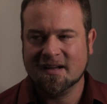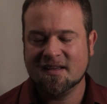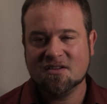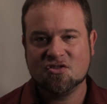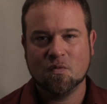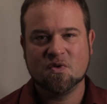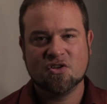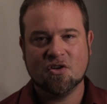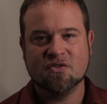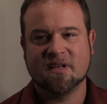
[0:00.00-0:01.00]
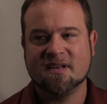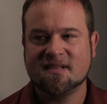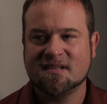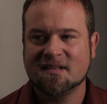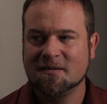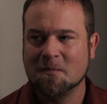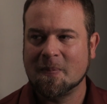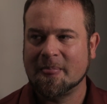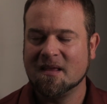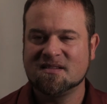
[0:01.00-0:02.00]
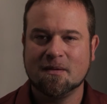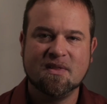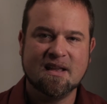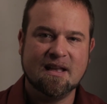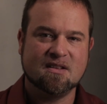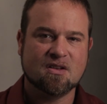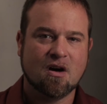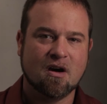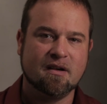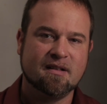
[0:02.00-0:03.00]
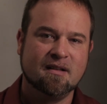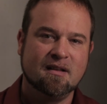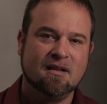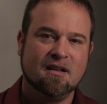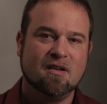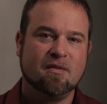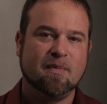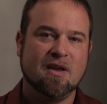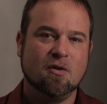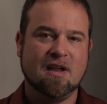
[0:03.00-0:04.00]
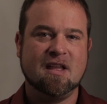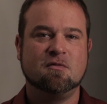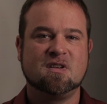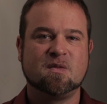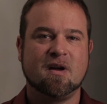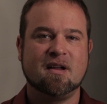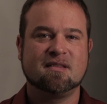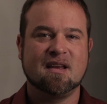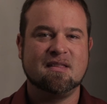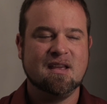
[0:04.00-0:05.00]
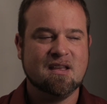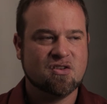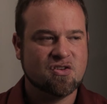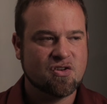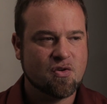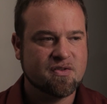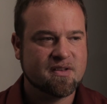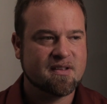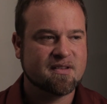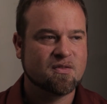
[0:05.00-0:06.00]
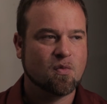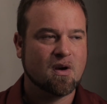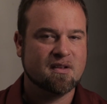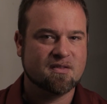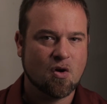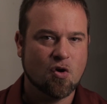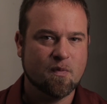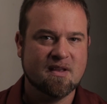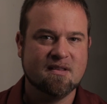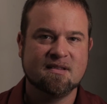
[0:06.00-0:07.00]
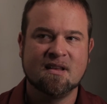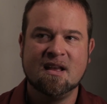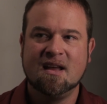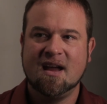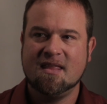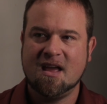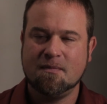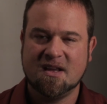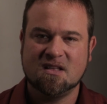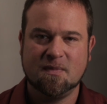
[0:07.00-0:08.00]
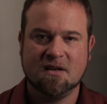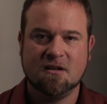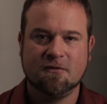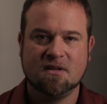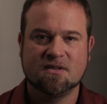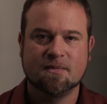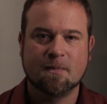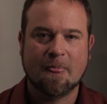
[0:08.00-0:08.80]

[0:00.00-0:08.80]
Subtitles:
I think Job shows us something in his heart by the way he responds. I think he shows us where his hope is, and that makes a big difference.